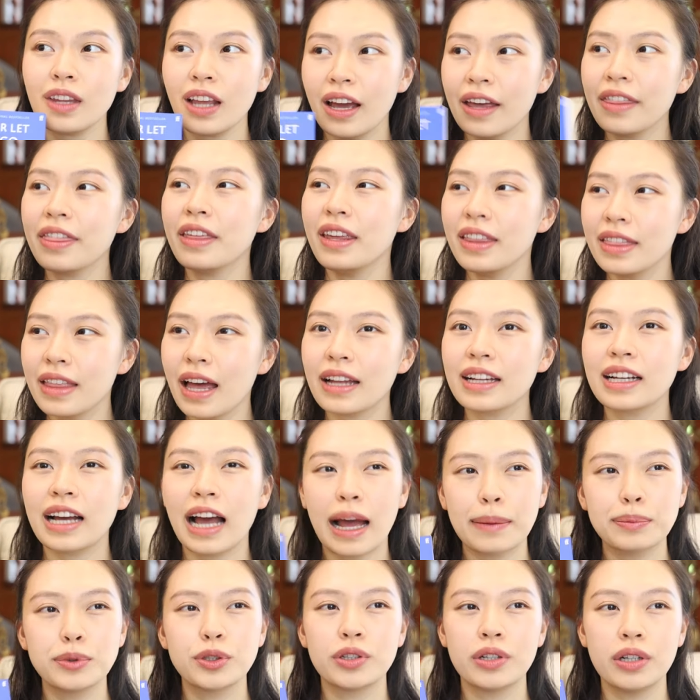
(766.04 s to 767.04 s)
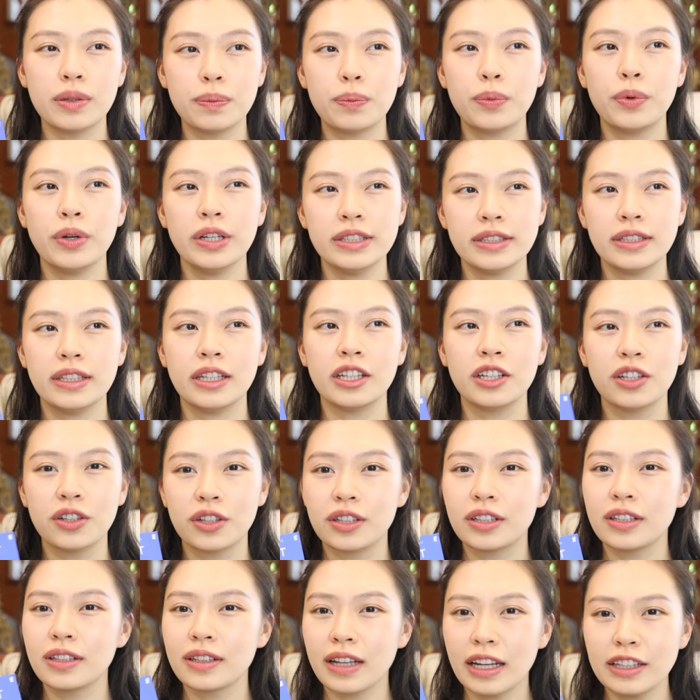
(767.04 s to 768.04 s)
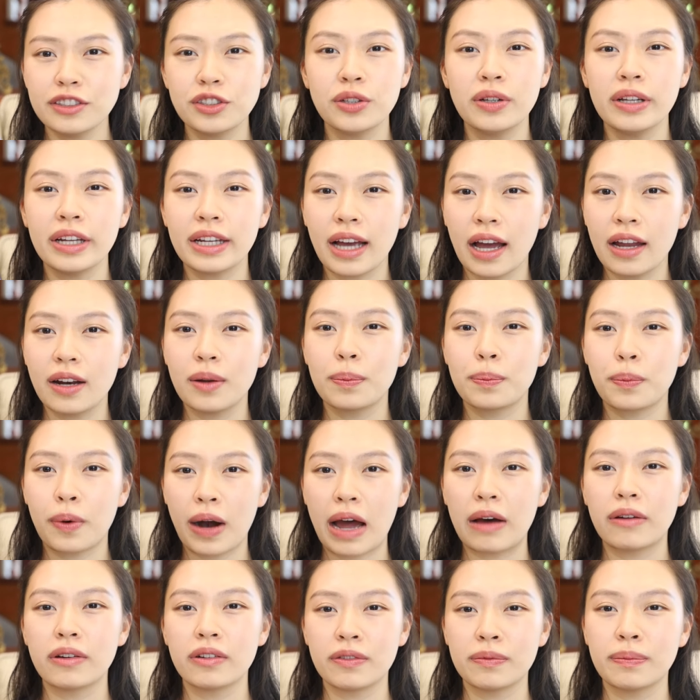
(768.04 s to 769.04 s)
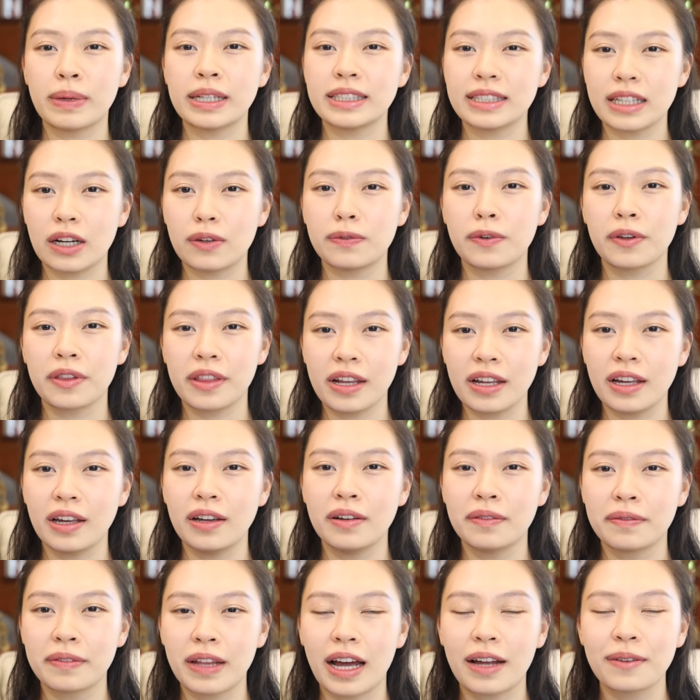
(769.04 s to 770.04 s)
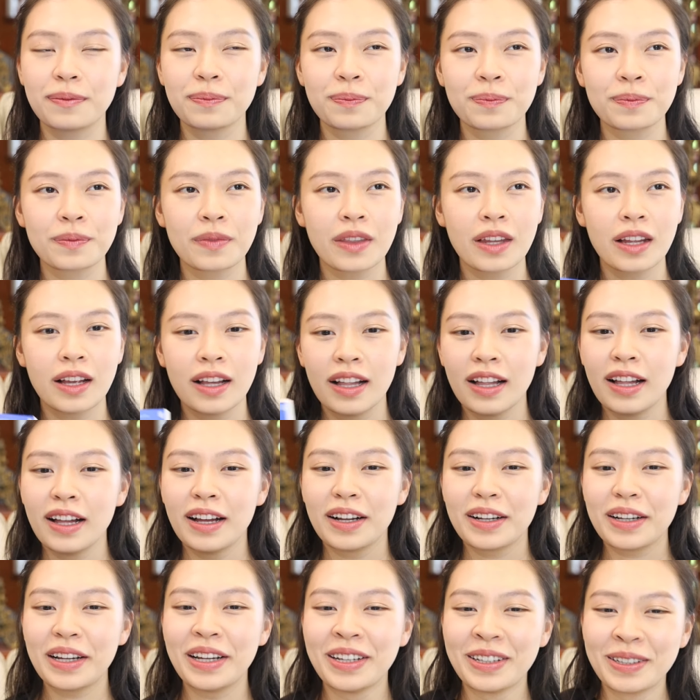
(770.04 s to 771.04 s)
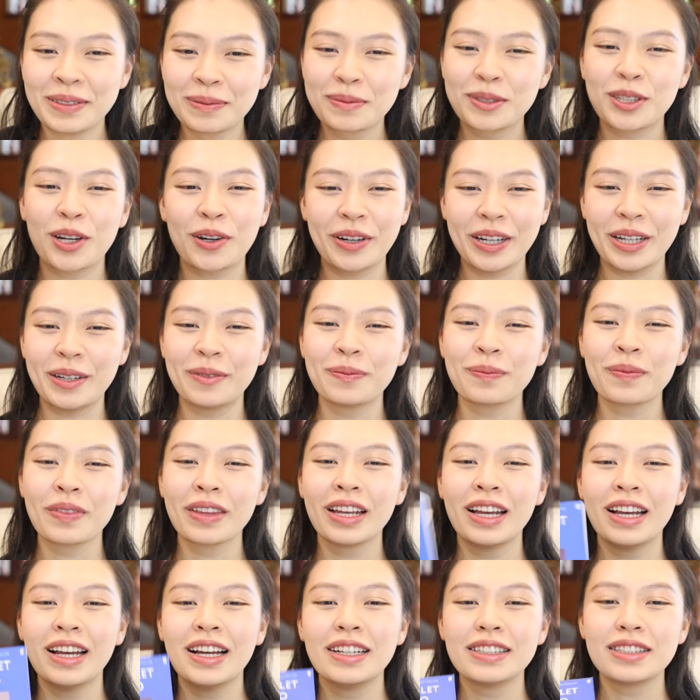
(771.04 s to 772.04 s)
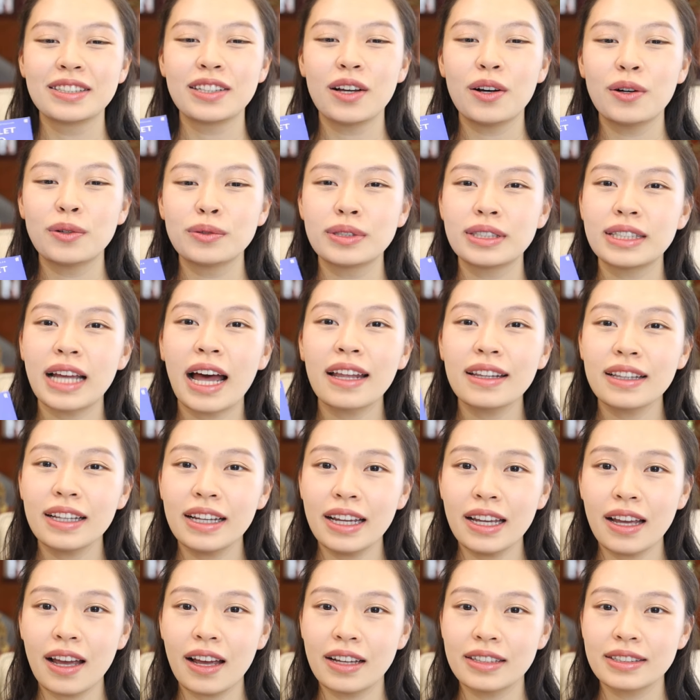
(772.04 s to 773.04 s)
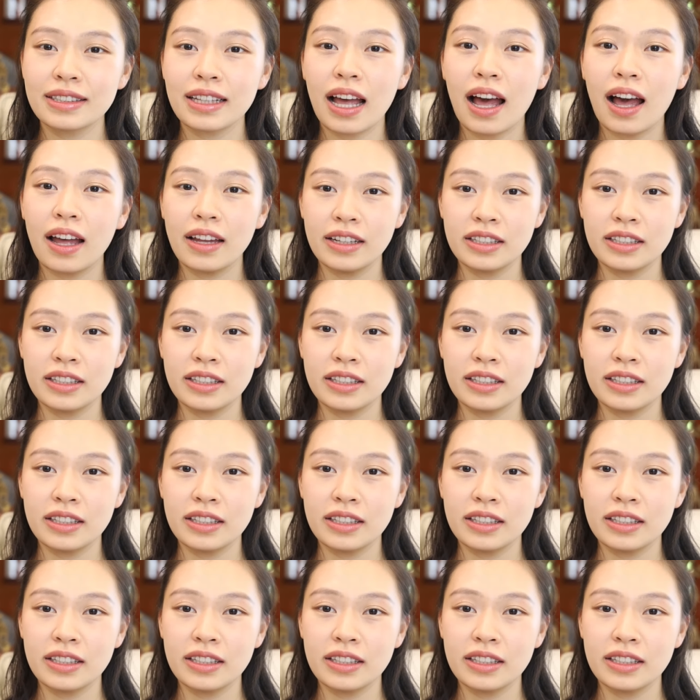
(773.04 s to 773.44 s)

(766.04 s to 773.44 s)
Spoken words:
I think that captured it pretty good. Actually kind of proud of myself for thinking of that. I'm sorry. So sadly, as I